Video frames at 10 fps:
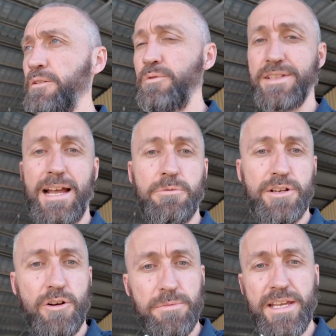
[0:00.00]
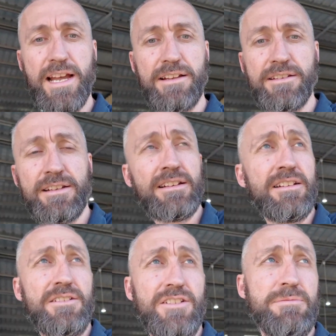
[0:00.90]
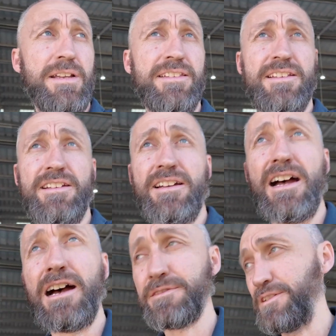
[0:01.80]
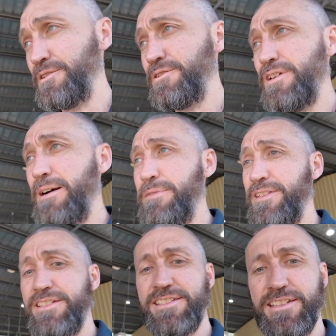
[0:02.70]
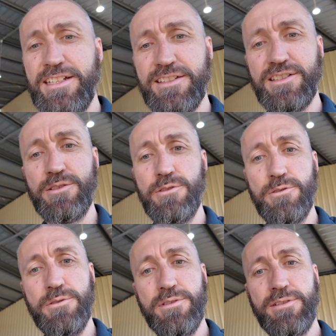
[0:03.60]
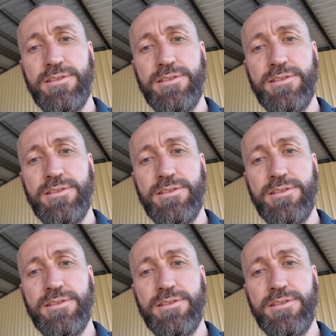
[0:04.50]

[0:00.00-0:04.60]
was able to help me out. I spent the afternoon up in this Sling 2